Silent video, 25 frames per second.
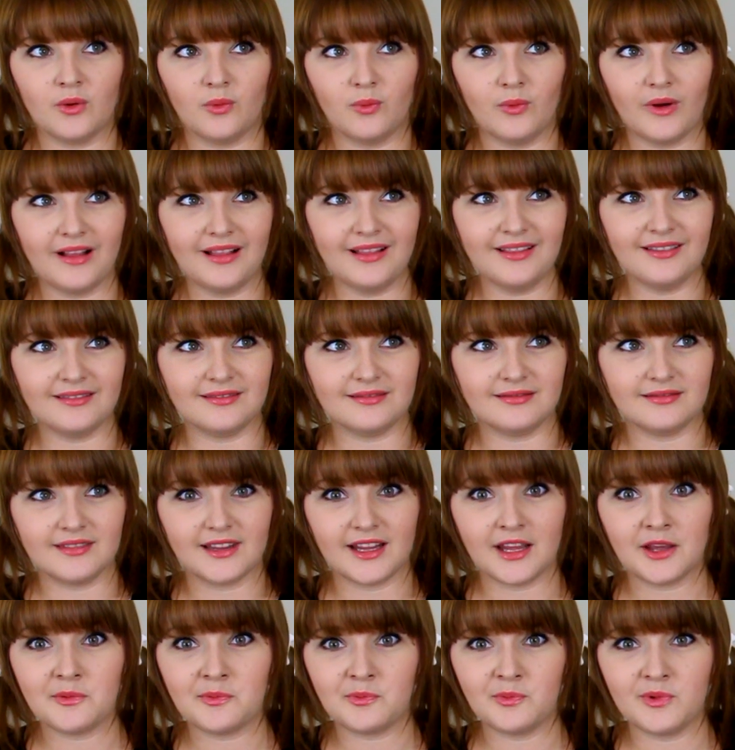well,
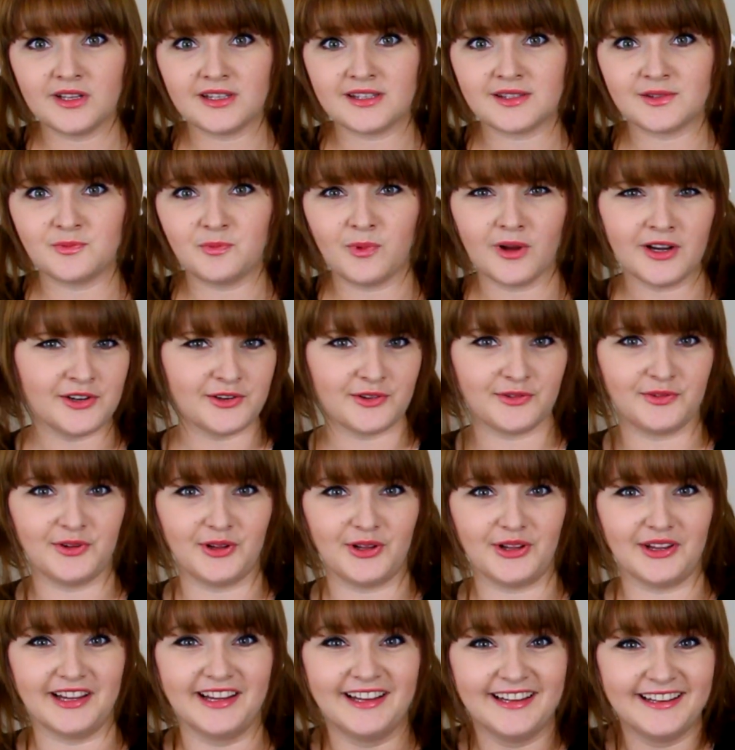it was
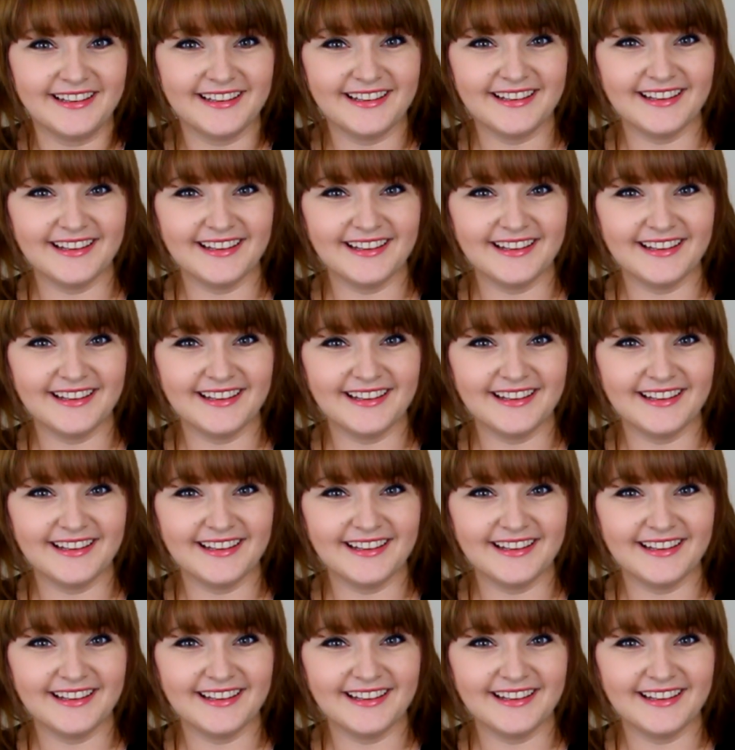wonderful.